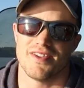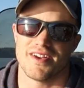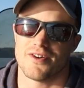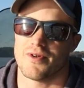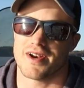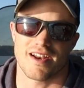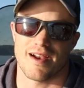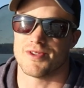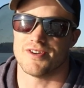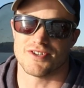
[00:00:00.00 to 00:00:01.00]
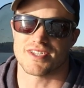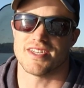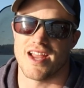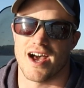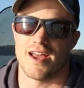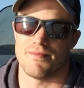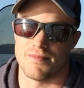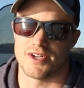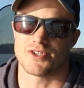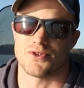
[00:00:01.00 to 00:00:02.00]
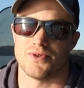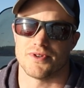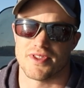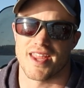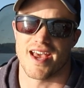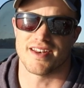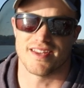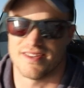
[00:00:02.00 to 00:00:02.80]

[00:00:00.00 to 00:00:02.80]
on the underwater camera. There's just not much cooler than that.